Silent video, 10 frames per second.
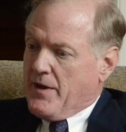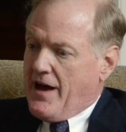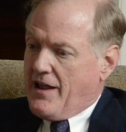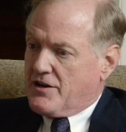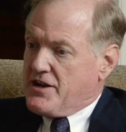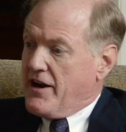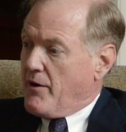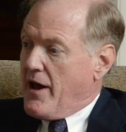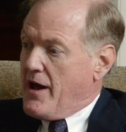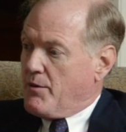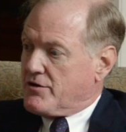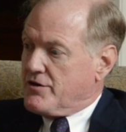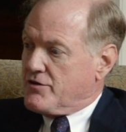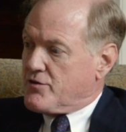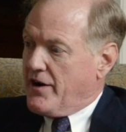Alexander
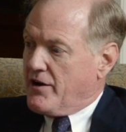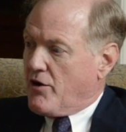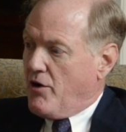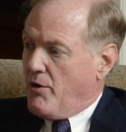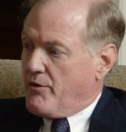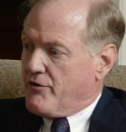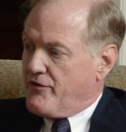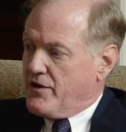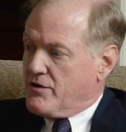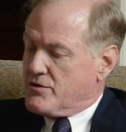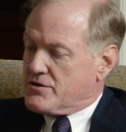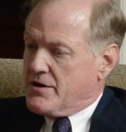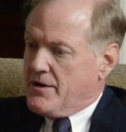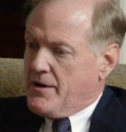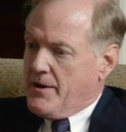Hamilton tried to calm their fears
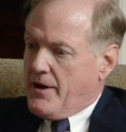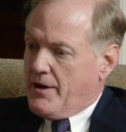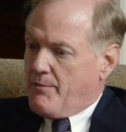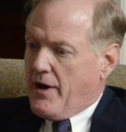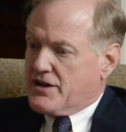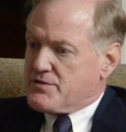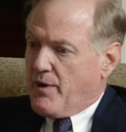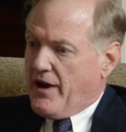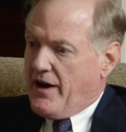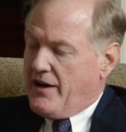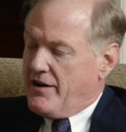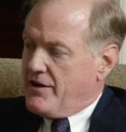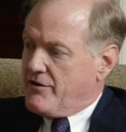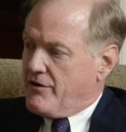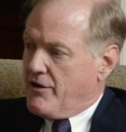by explaining
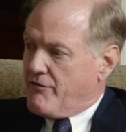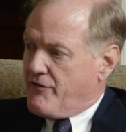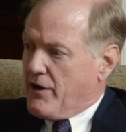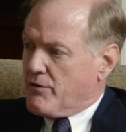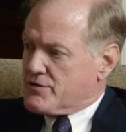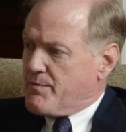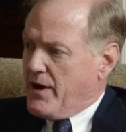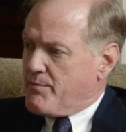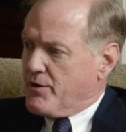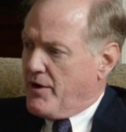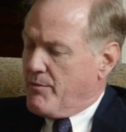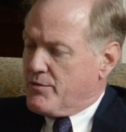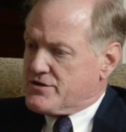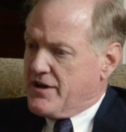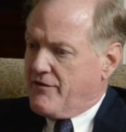in Federalist Paper
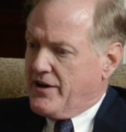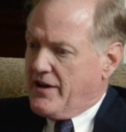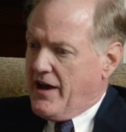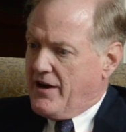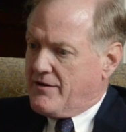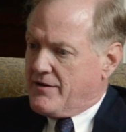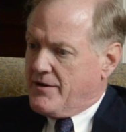number 78